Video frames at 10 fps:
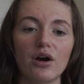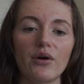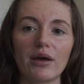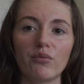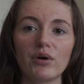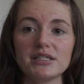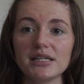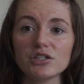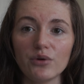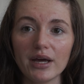okay, what
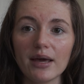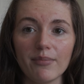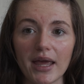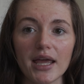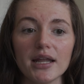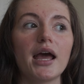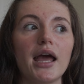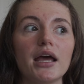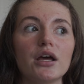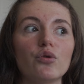days do I get paid
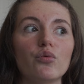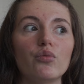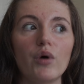and